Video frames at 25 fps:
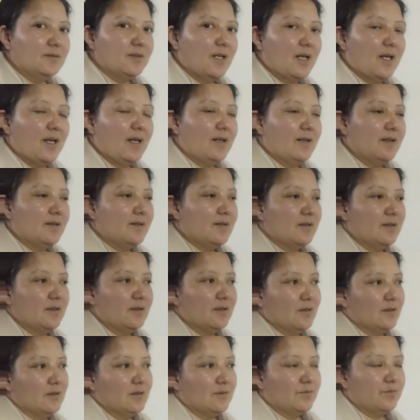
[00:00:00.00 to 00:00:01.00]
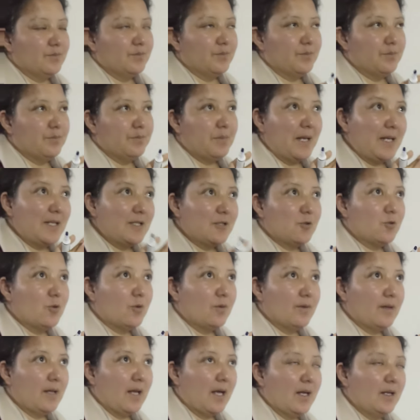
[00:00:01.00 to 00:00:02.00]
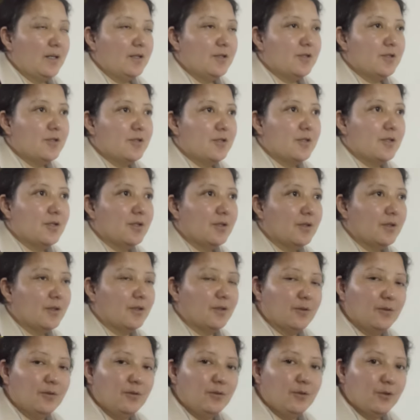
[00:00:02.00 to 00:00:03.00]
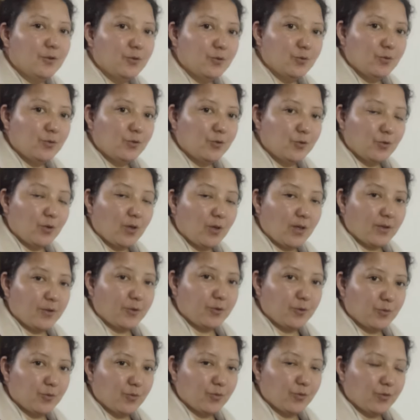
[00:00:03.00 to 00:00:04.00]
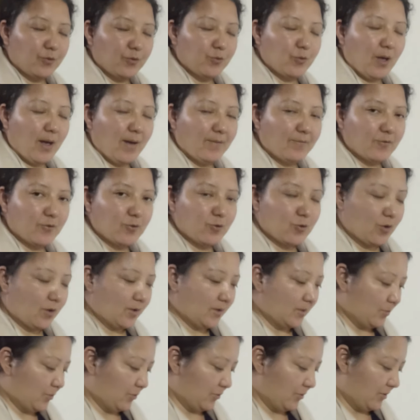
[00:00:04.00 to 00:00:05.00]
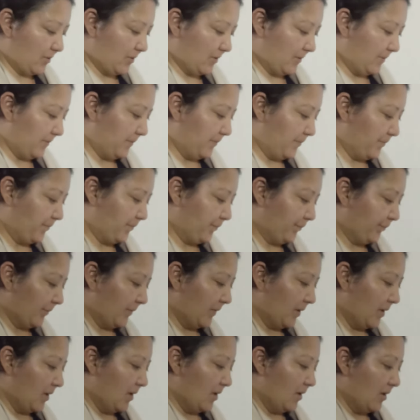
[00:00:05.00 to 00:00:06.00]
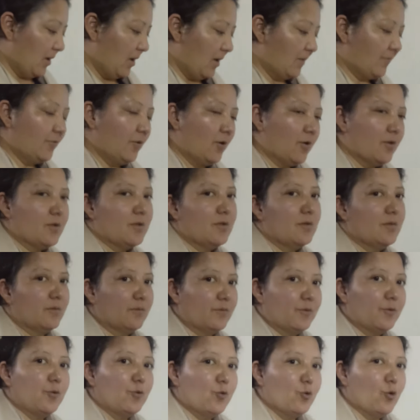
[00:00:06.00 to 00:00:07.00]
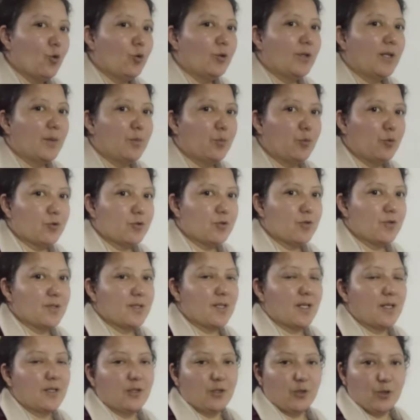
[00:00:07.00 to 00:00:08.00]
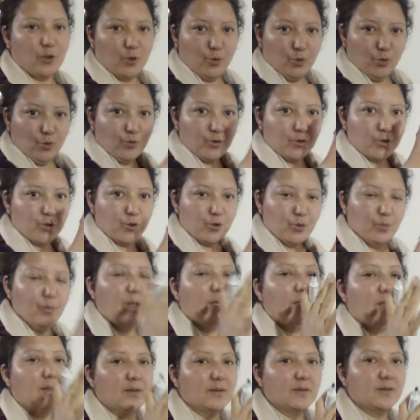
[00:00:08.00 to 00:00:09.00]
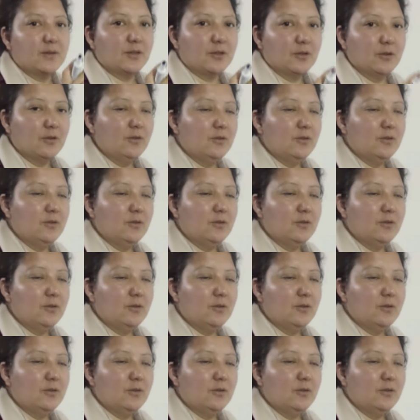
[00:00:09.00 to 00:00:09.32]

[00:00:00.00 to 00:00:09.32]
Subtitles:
and based on that, you have to draw the poster. Of course, that posters are huge, humongous,